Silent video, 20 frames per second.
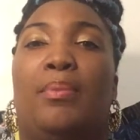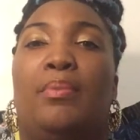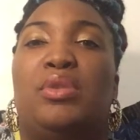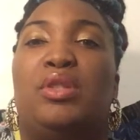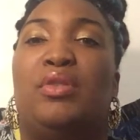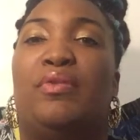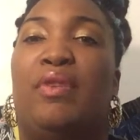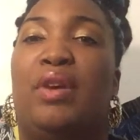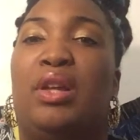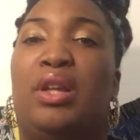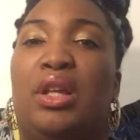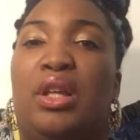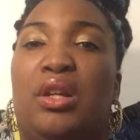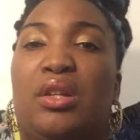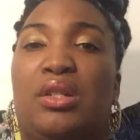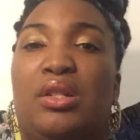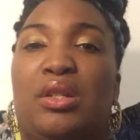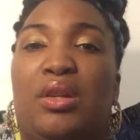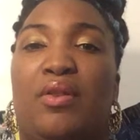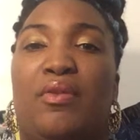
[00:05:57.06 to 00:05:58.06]
surrounding
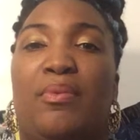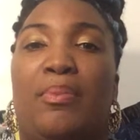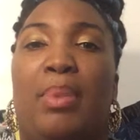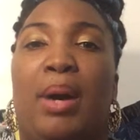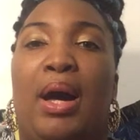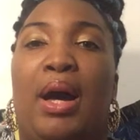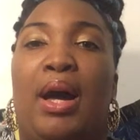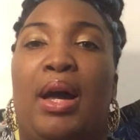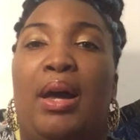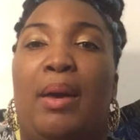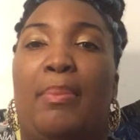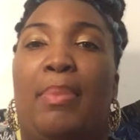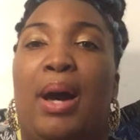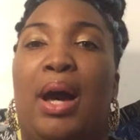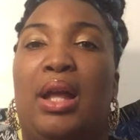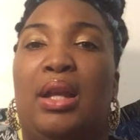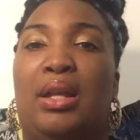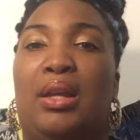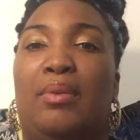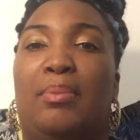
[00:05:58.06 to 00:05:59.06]
yourself by a
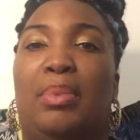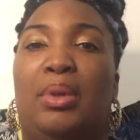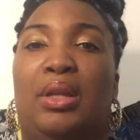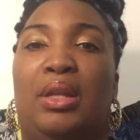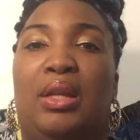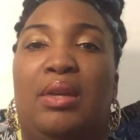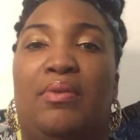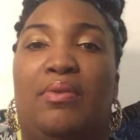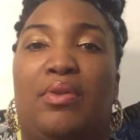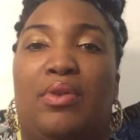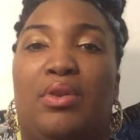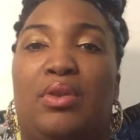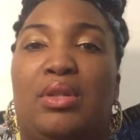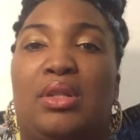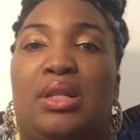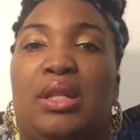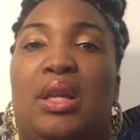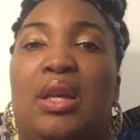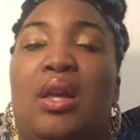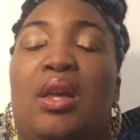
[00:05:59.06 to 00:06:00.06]
body of
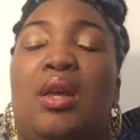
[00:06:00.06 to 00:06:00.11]
believers